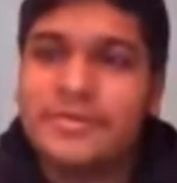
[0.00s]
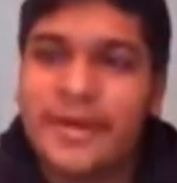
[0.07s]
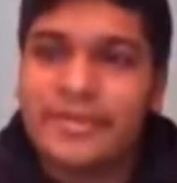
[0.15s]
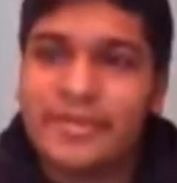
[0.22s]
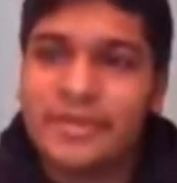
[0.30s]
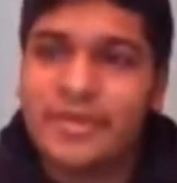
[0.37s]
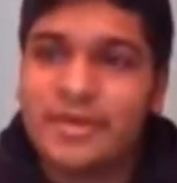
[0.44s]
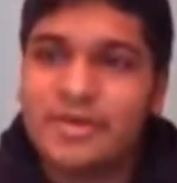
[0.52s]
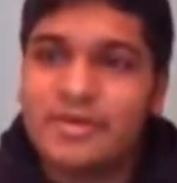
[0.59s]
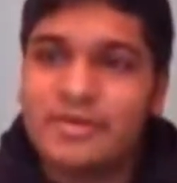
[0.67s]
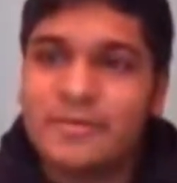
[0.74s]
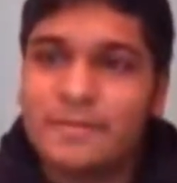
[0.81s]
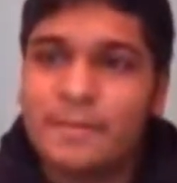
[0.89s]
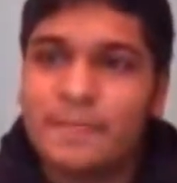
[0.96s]
I think.
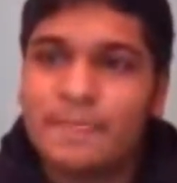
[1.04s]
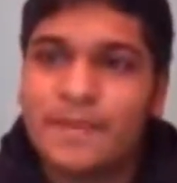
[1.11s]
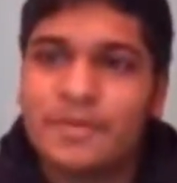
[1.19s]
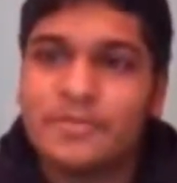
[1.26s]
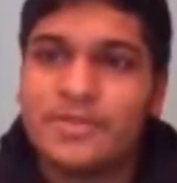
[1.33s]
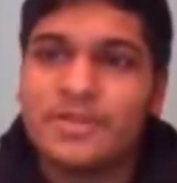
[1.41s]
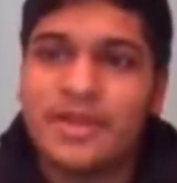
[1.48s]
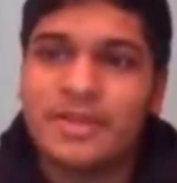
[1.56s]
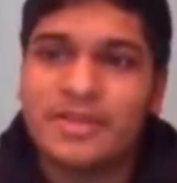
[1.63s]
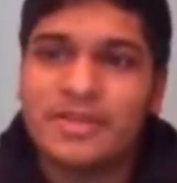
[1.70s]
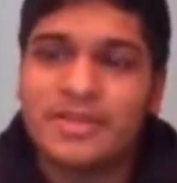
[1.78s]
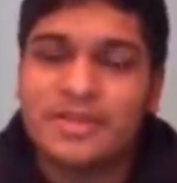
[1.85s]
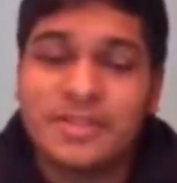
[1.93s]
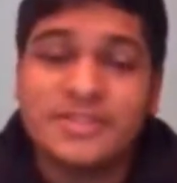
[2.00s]
I mean, like
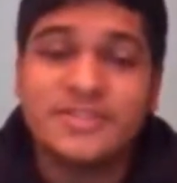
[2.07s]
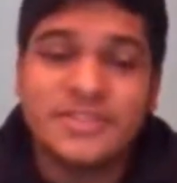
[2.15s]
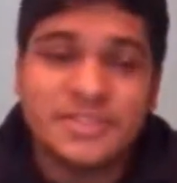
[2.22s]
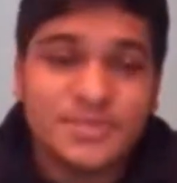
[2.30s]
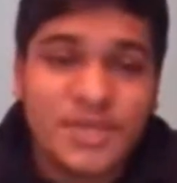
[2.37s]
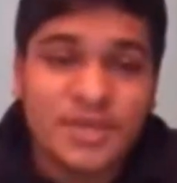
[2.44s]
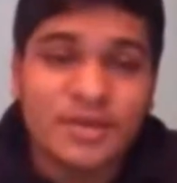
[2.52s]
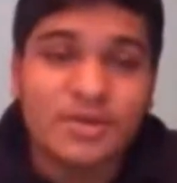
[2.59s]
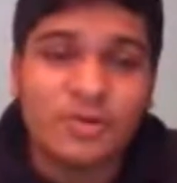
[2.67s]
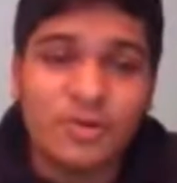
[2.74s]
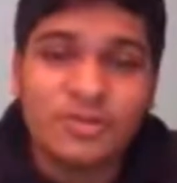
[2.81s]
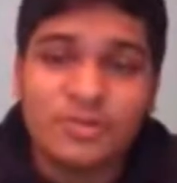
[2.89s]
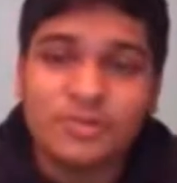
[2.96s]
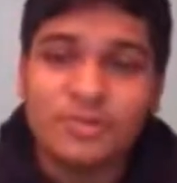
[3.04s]
he seems like a
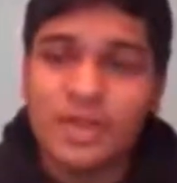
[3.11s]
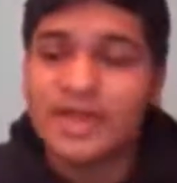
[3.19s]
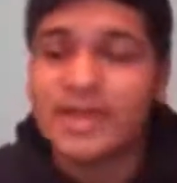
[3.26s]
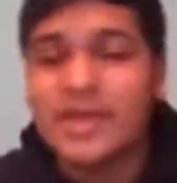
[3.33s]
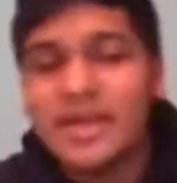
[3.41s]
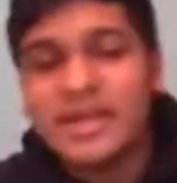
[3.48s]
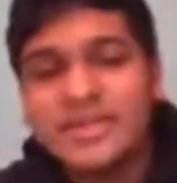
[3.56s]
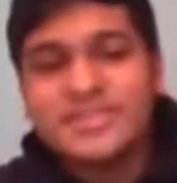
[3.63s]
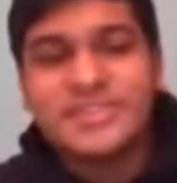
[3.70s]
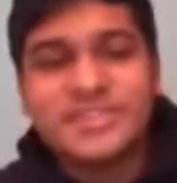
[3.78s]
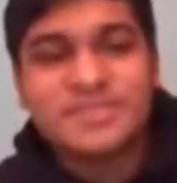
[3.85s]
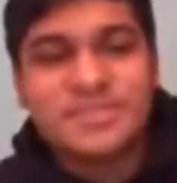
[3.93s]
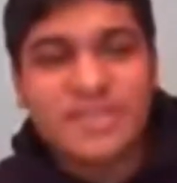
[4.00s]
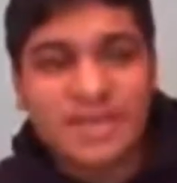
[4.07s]
good like he
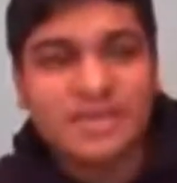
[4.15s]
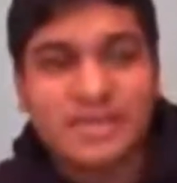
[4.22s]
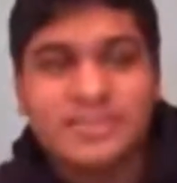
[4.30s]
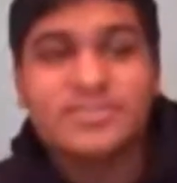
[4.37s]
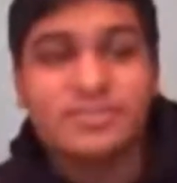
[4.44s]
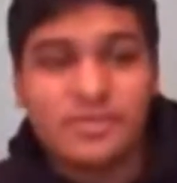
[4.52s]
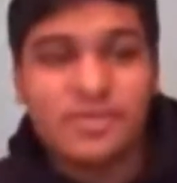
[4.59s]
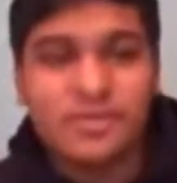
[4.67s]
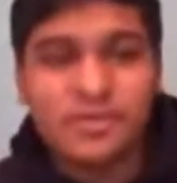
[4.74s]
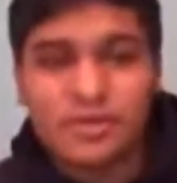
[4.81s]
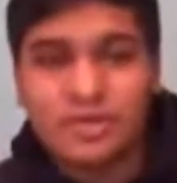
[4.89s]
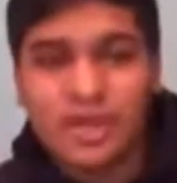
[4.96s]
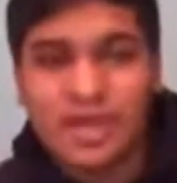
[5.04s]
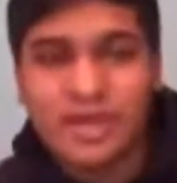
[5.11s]
seems like he has a really
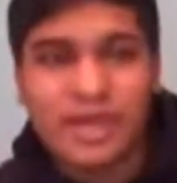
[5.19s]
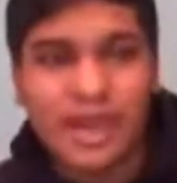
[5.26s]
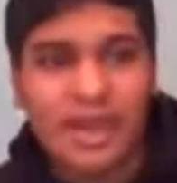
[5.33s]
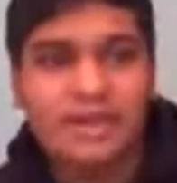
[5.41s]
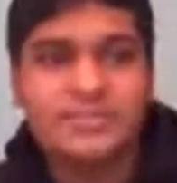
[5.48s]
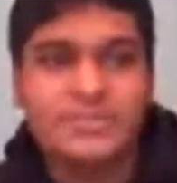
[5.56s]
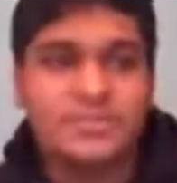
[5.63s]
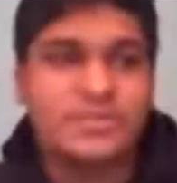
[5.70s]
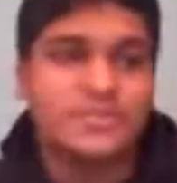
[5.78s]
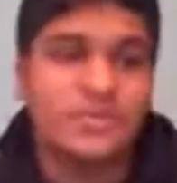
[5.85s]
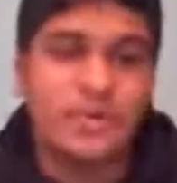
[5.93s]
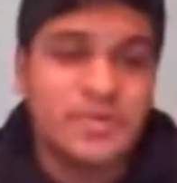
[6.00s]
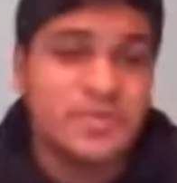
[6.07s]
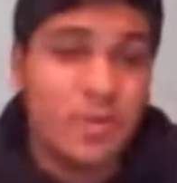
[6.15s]
good like attitude. He's
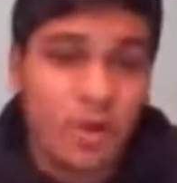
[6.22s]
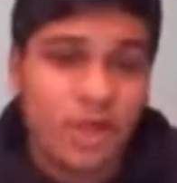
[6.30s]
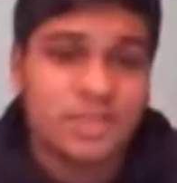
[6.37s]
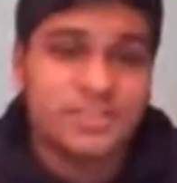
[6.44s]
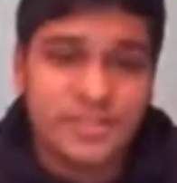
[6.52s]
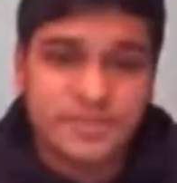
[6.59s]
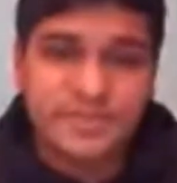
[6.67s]
always positive.